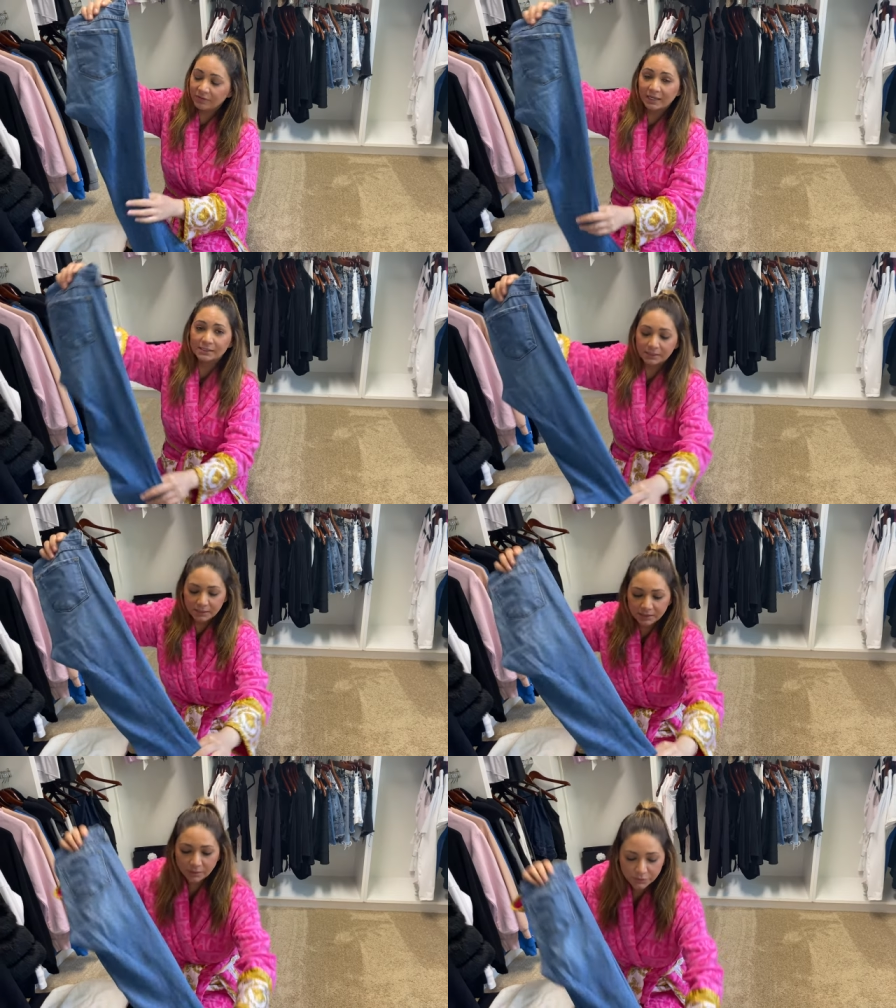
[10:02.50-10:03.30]
vaccine,
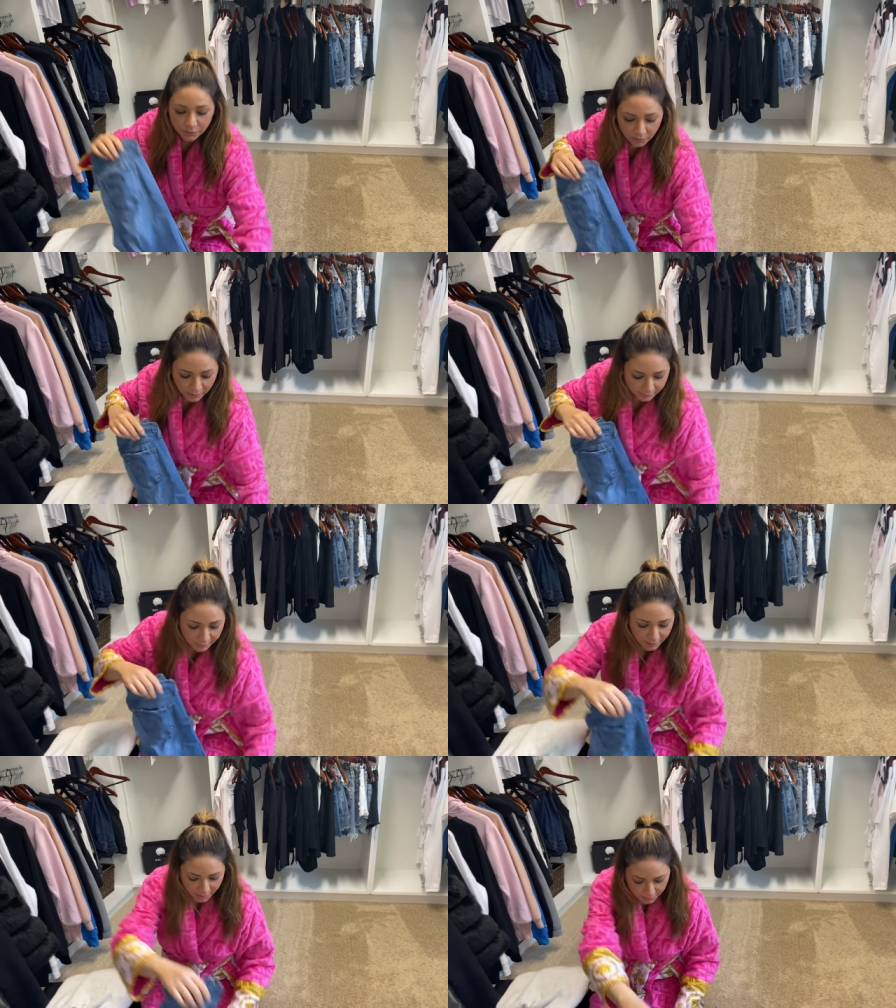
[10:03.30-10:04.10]
it tells you uh, like
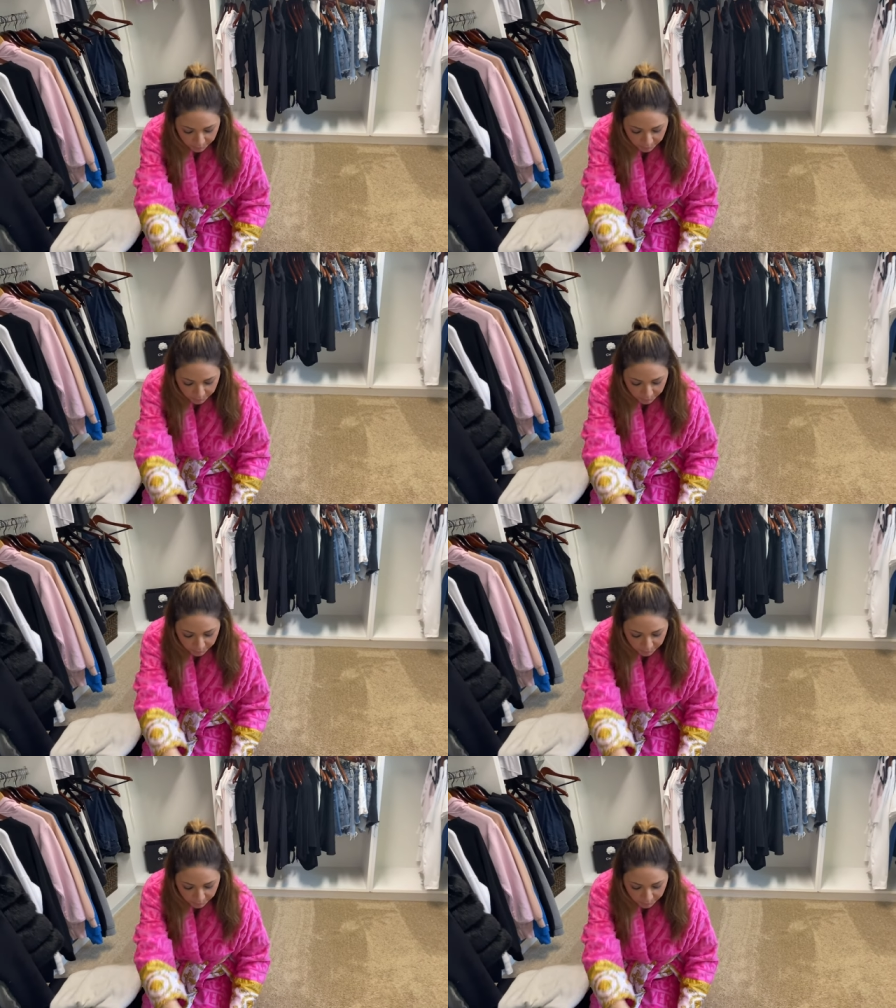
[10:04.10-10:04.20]
the